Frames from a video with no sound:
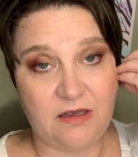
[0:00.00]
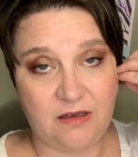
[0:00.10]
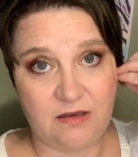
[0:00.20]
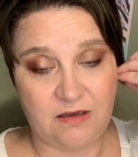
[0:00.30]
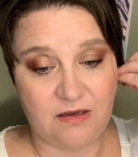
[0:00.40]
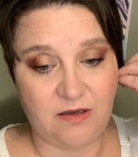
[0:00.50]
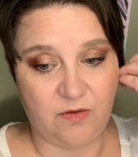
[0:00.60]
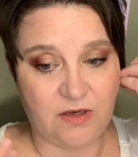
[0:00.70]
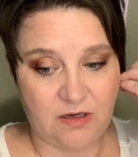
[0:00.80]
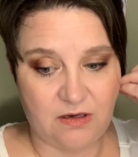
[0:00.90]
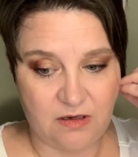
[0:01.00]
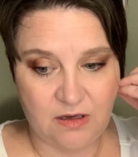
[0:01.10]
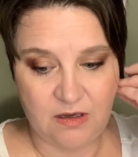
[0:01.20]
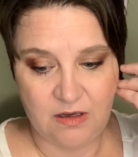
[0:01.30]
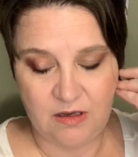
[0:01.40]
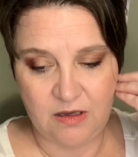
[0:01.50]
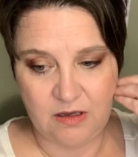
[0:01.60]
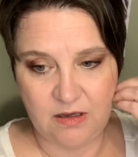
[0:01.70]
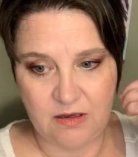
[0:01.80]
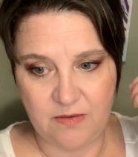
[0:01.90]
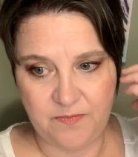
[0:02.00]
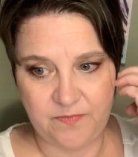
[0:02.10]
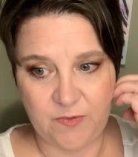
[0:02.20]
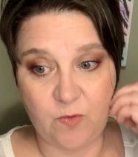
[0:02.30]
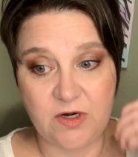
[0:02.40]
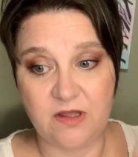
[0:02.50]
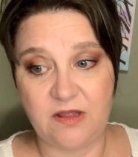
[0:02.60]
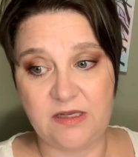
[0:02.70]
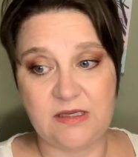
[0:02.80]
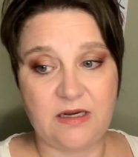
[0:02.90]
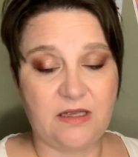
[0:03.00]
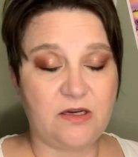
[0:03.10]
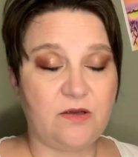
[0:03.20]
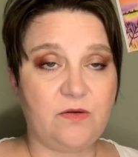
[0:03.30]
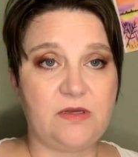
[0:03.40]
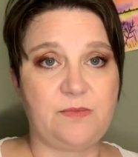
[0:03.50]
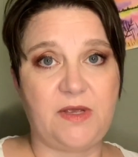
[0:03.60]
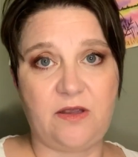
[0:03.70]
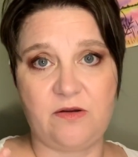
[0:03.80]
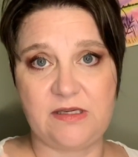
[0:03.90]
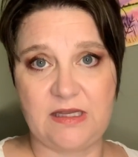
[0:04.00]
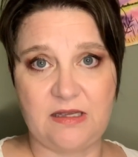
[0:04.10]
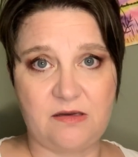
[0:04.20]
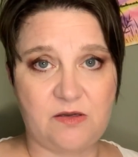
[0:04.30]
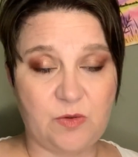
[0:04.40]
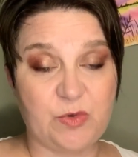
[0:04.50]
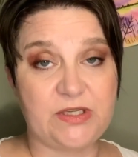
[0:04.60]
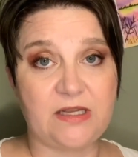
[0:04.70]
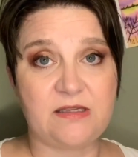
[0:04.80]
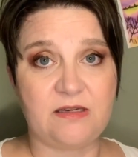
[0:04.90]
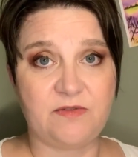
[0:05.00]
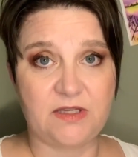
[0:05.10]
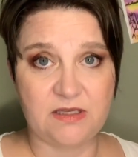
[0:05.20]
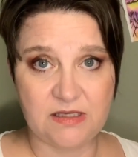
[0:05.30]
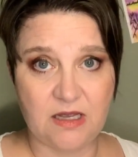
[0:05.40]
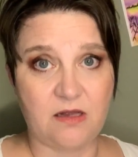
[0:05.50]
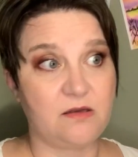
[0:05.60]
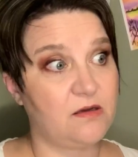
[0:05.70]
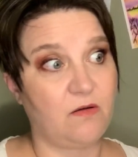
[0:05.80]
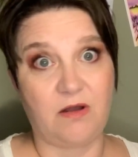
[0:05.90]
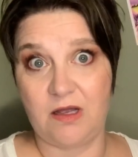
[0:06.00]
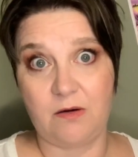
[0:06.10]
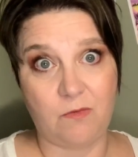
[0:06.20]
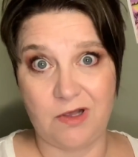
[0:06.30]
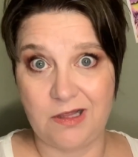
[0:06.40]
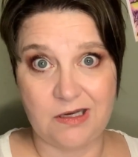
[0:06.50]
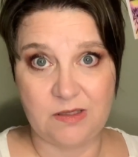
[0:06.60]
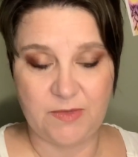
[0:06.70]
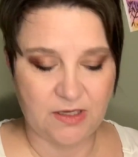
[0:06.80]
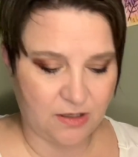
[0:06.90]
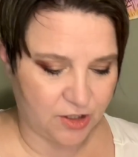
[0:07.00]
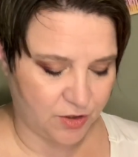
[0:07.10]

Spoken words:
you can, one of the things that it can do is make your skin super sensitive to the sun, so I don't want that to be an issue.